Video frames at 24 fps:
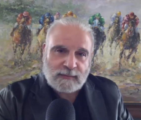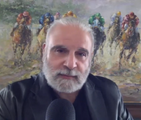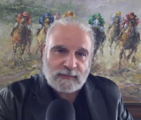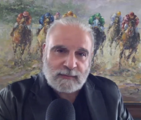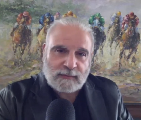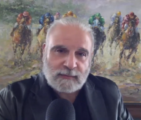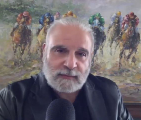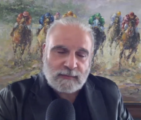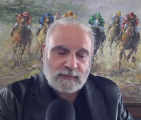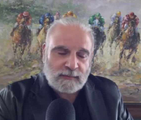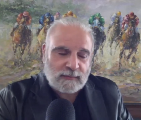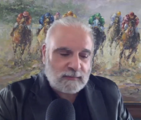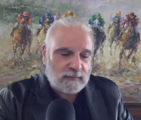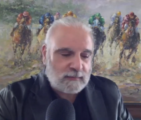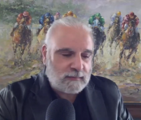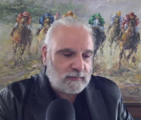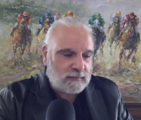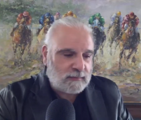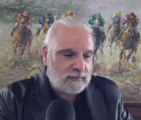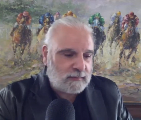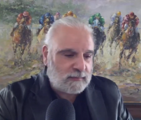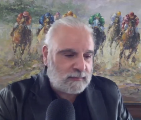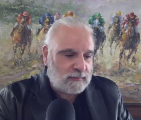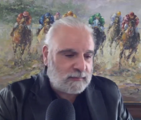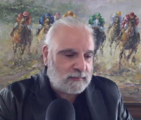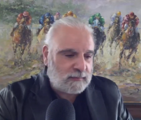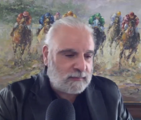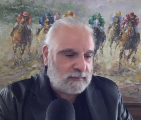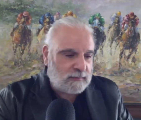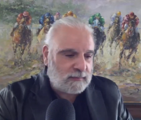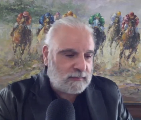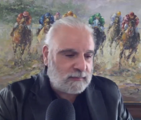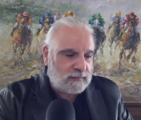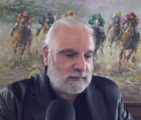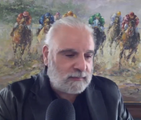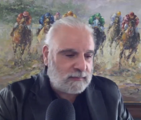
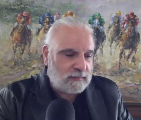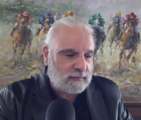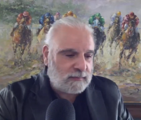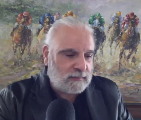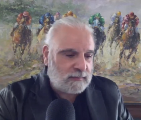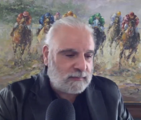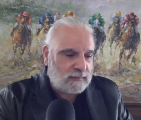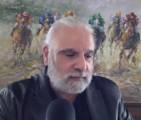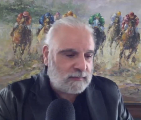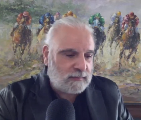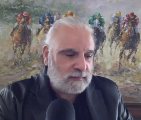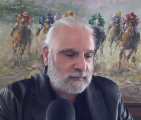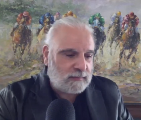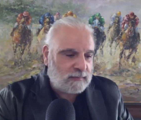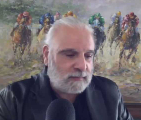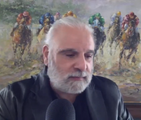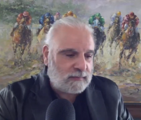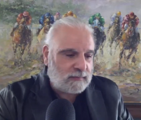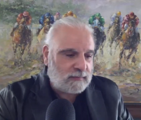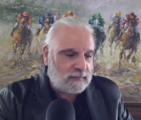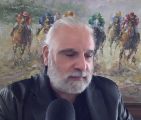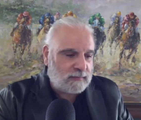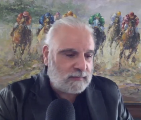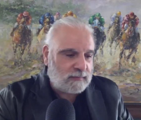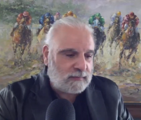No one is speaking in this clip.